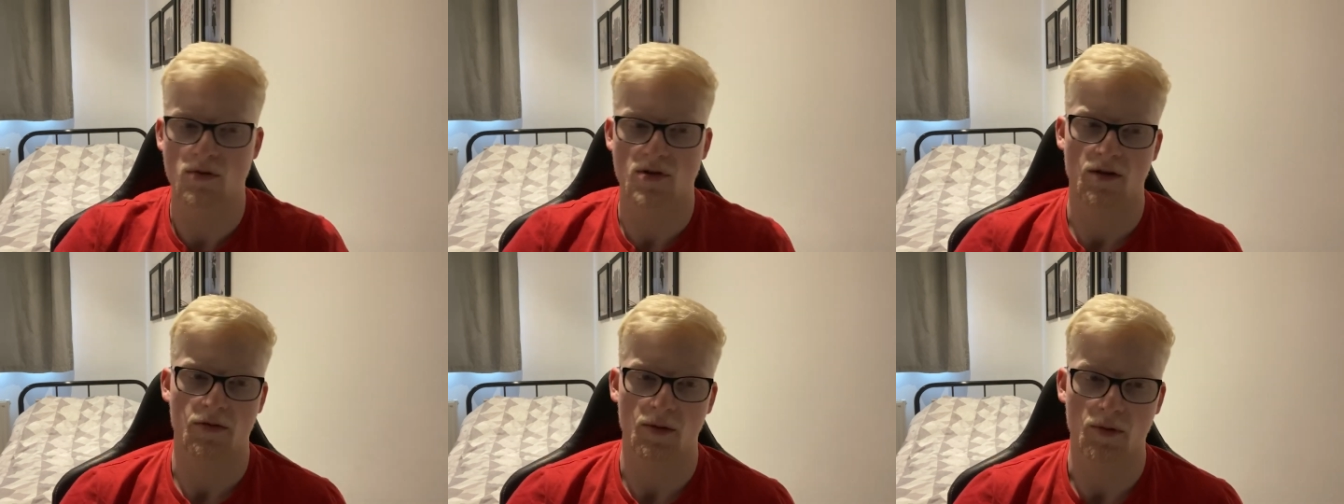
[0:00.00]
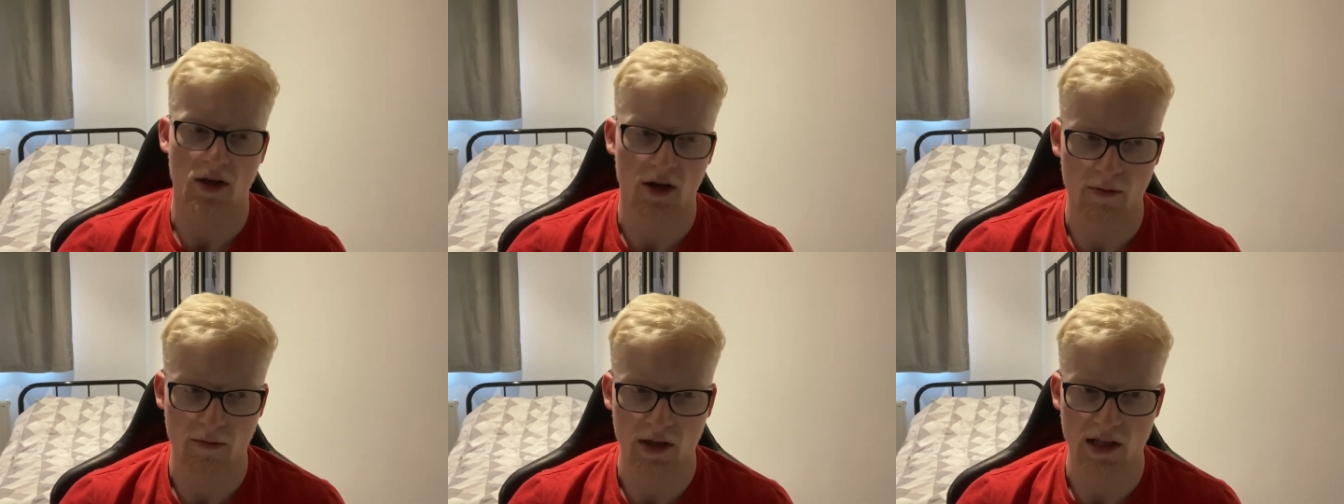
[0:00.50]
So I think we
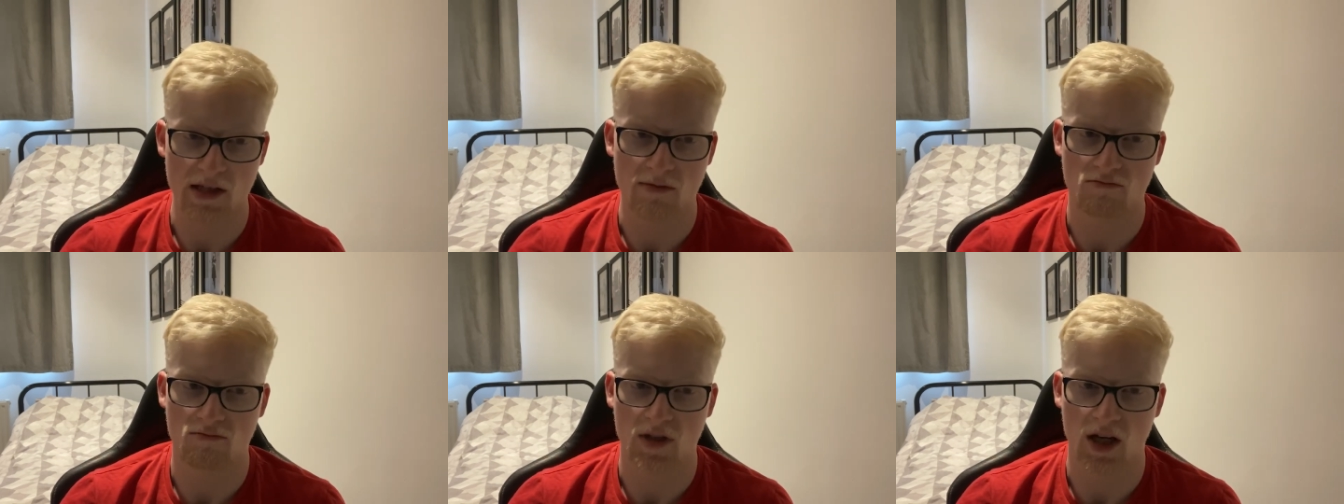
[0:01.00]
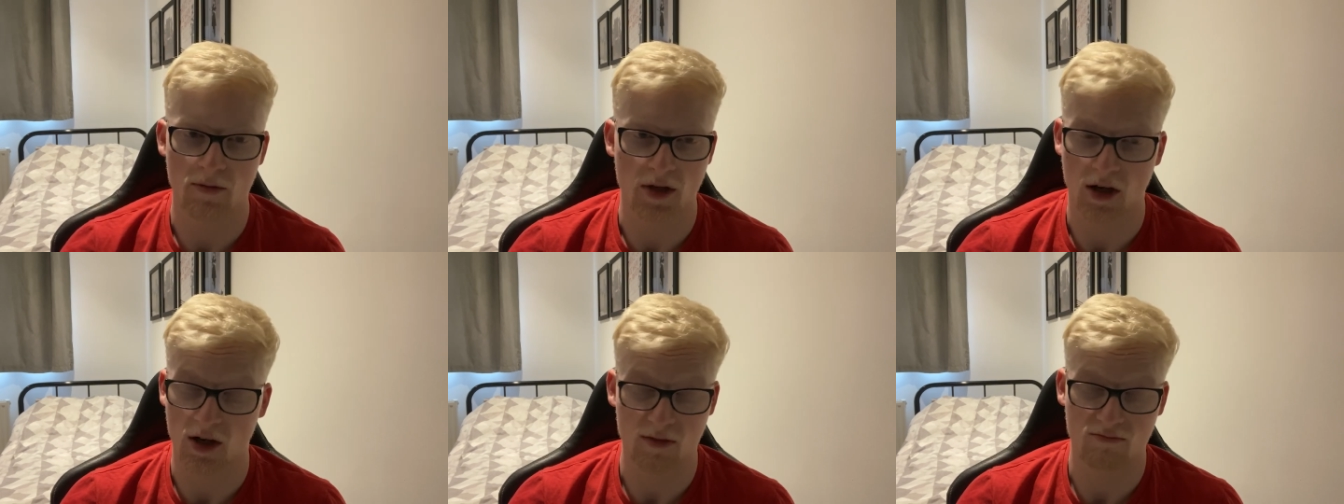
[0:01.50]
can't really, you know, we
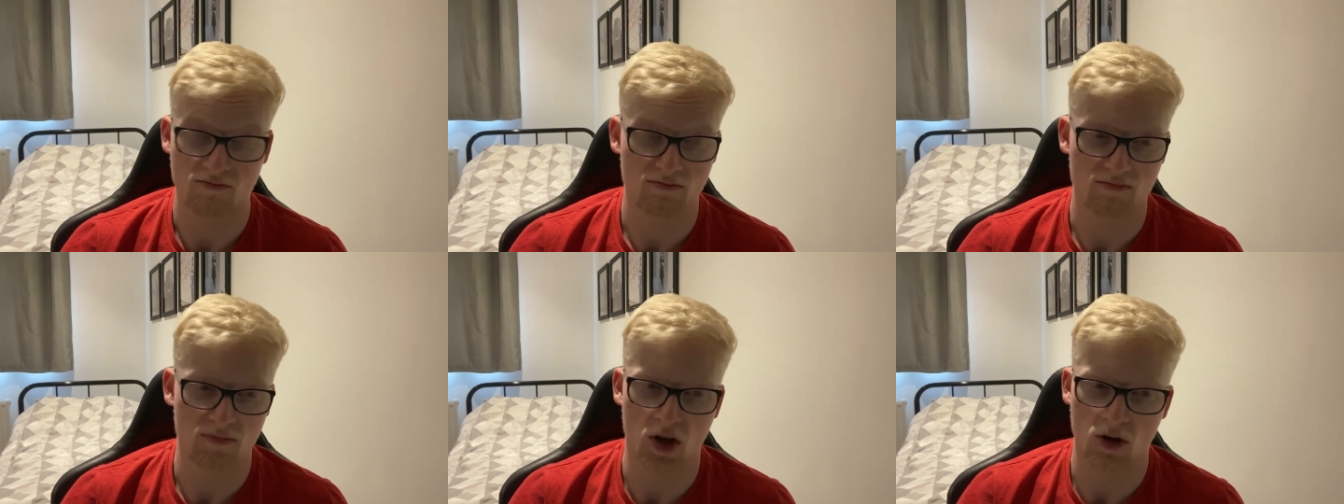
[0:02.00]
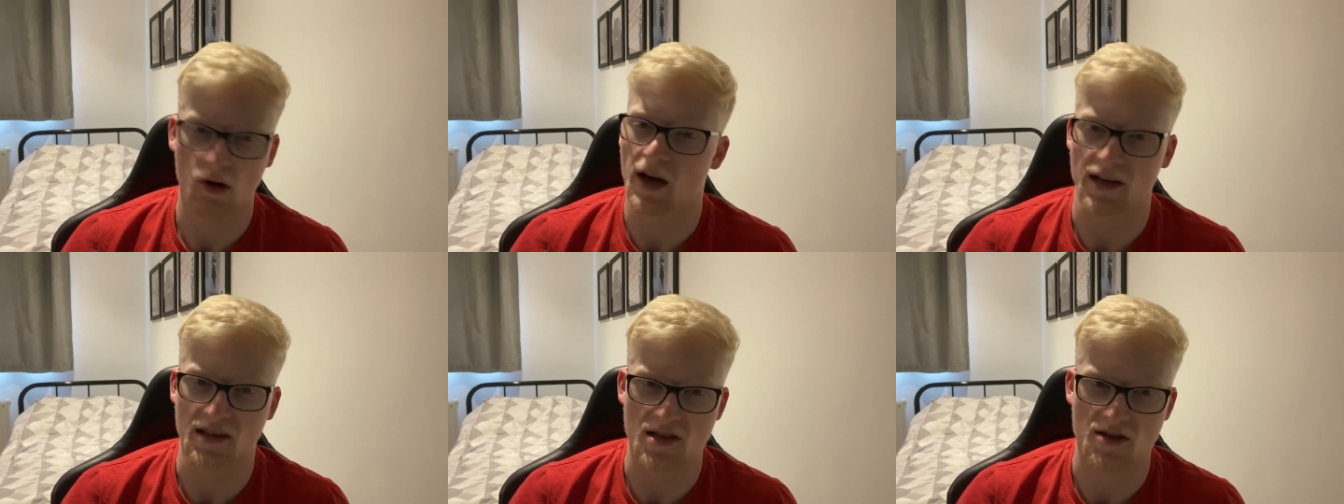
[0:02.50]
can't not
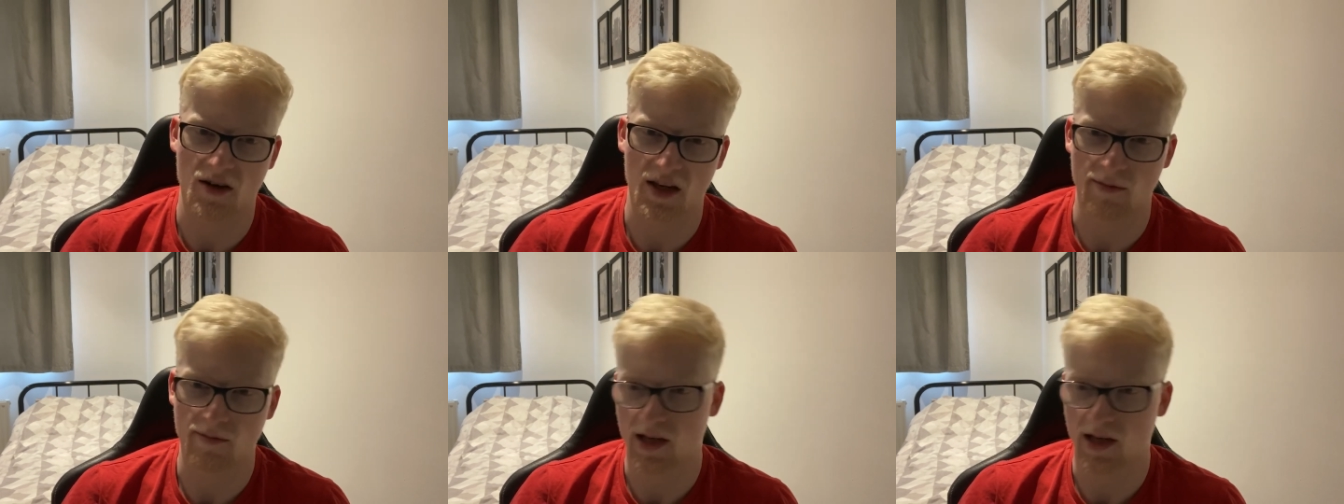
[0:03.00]
like this signing.